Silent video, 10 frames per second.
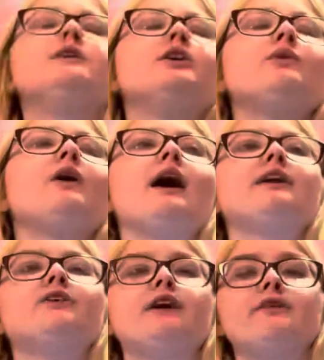You know what
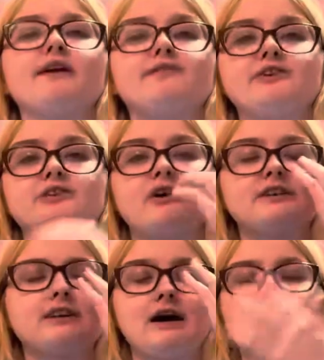I don't get when I first saw
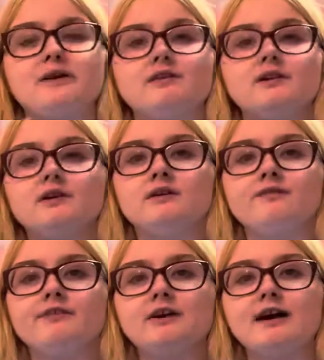this comment?
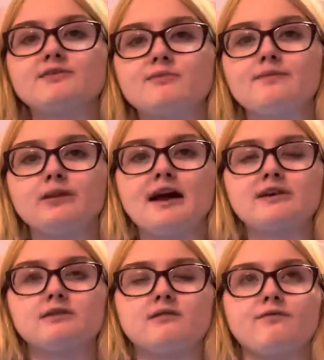If you guys remember
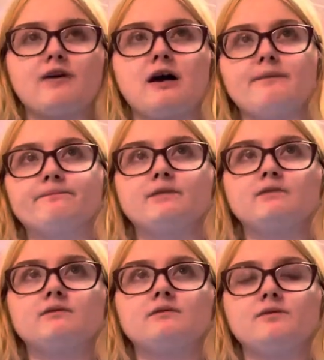last
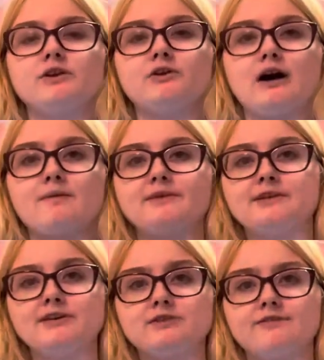reading your
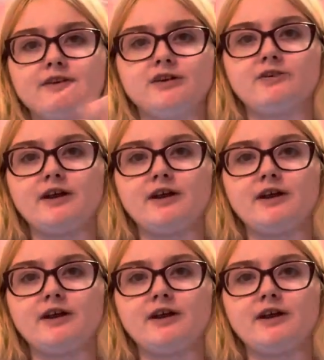comments, here's the video